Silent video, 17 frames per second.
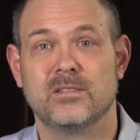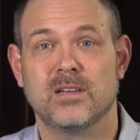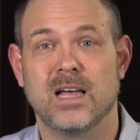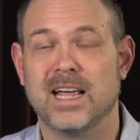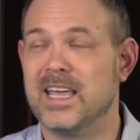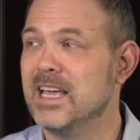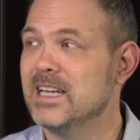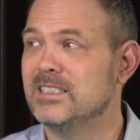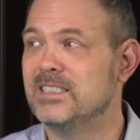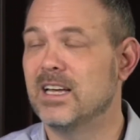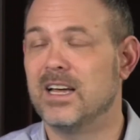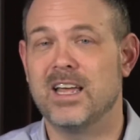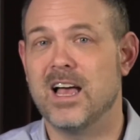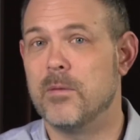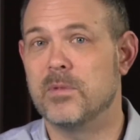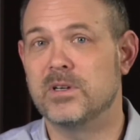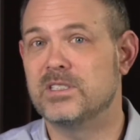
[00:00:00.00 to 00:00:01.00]
I can't tell
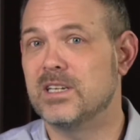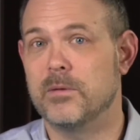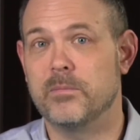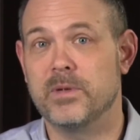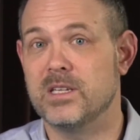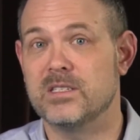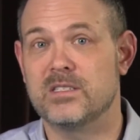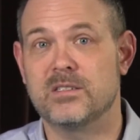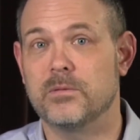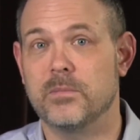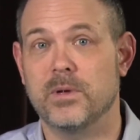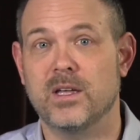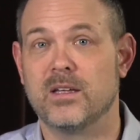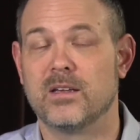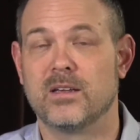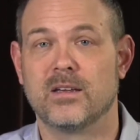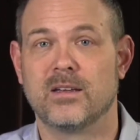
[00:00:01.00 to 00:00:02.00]
you how much that means to
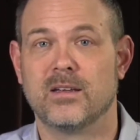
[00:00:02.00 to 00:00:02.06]
me.